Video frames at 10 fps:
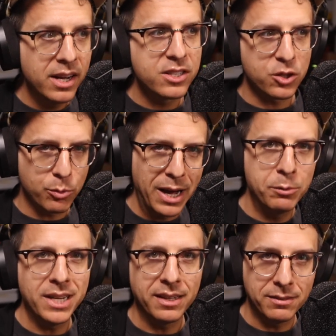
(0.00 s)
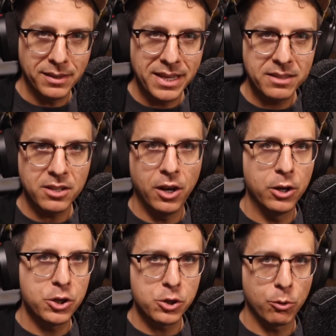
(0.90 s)
surrounding links
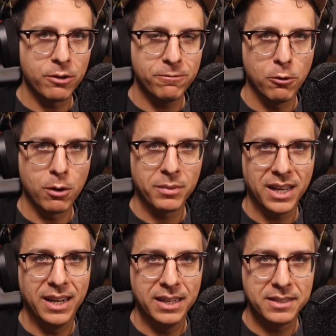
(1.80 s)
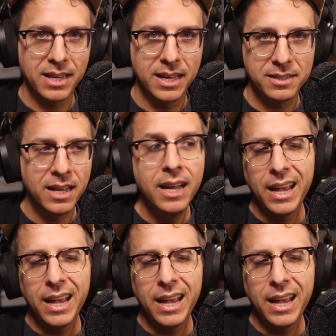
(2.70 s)
on short form content.